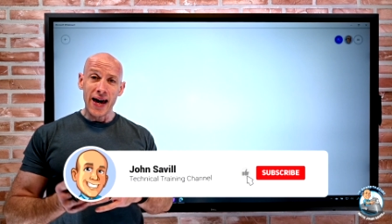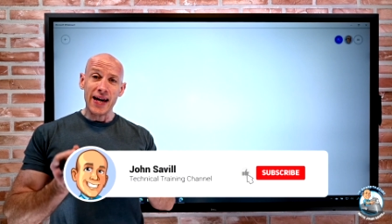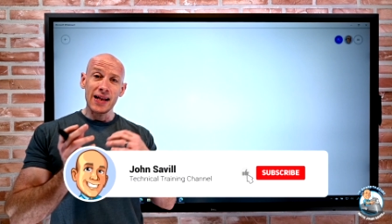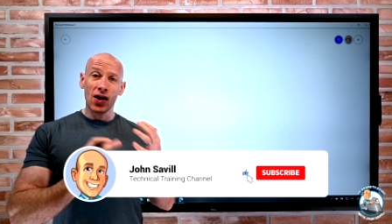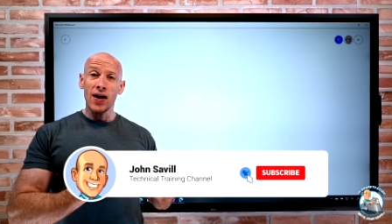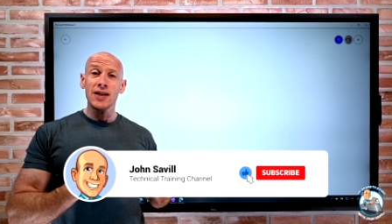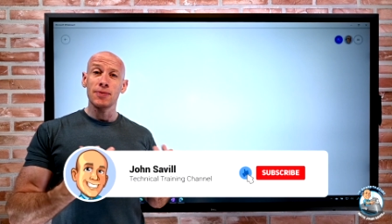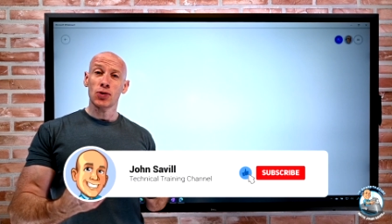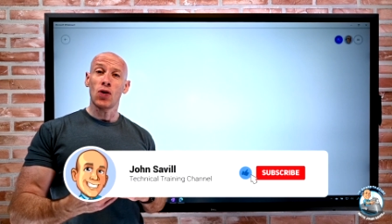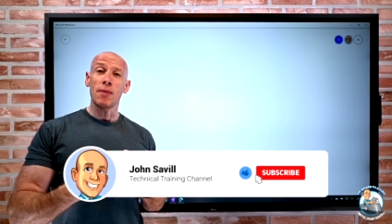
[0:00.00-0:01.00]
a like,
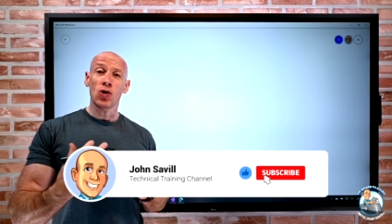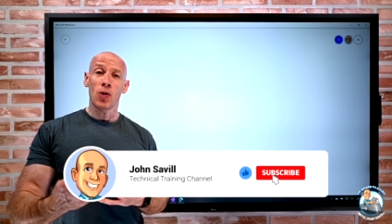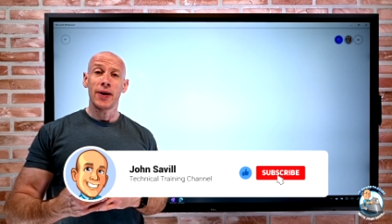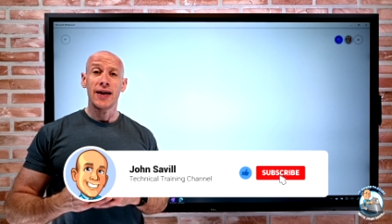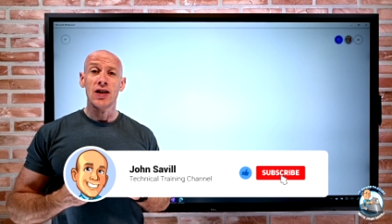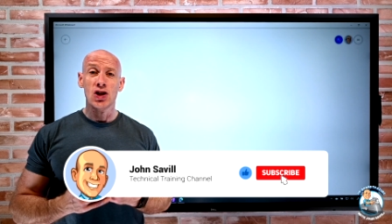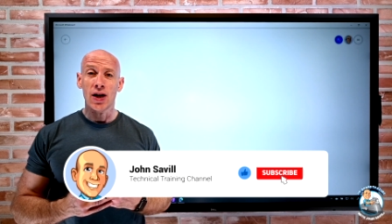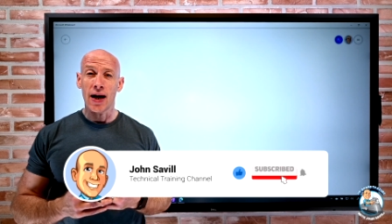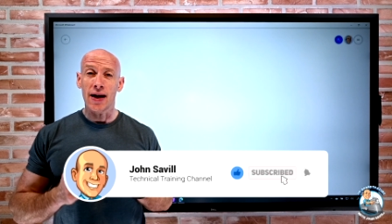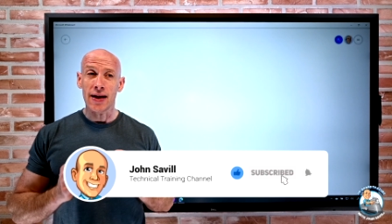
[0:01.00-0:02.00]
subscribe, comment and
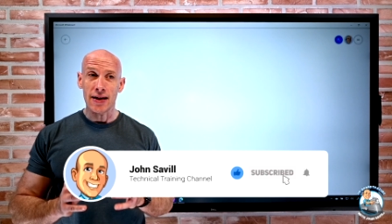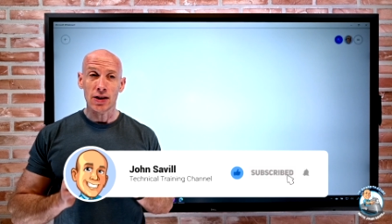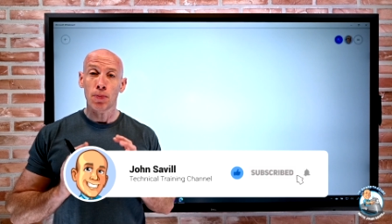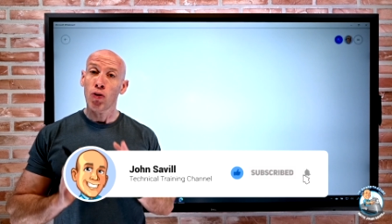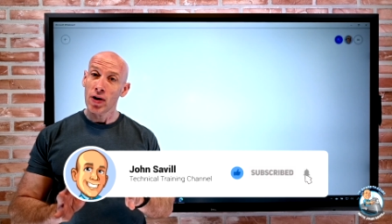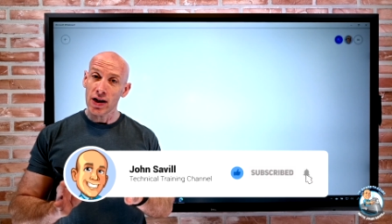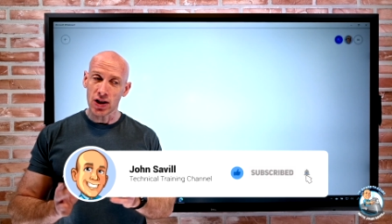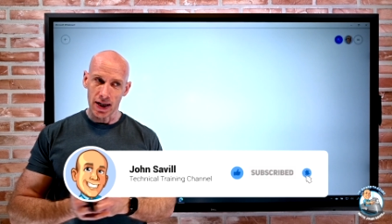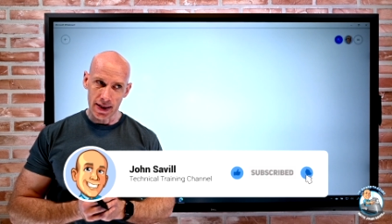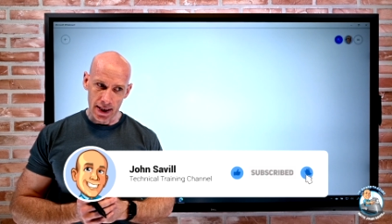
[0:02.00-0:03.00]
share is
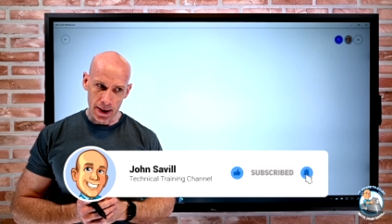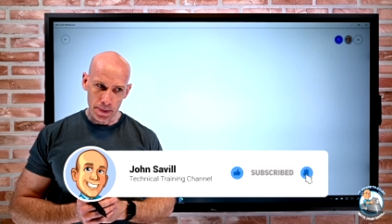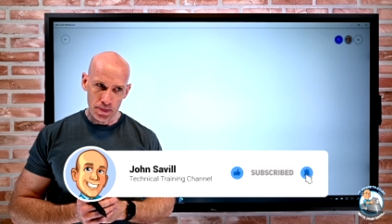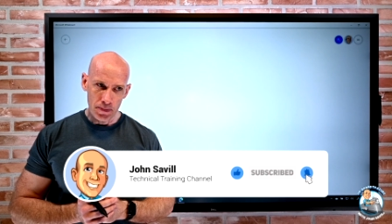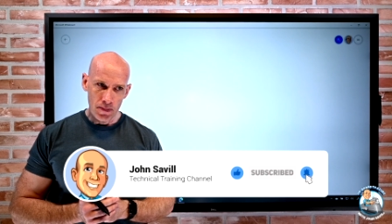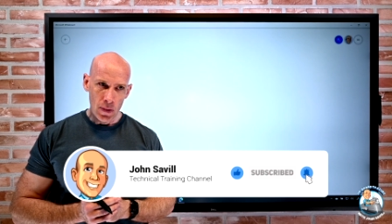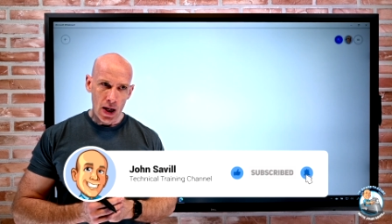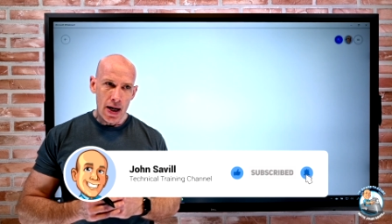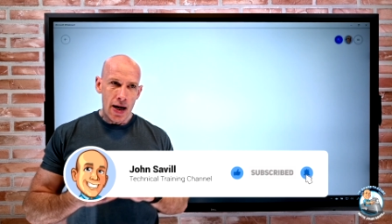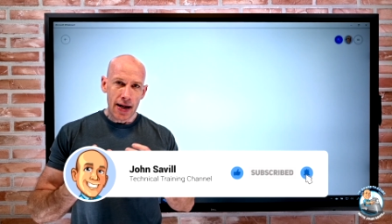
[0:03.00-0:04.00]
appreciated.
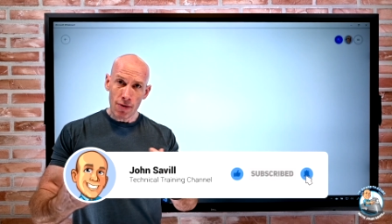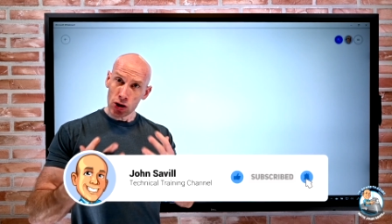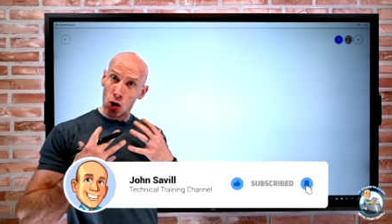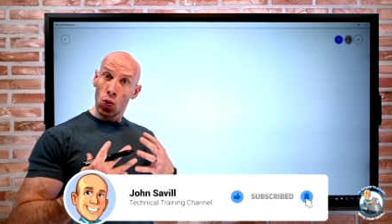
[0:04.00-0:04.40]
Now as an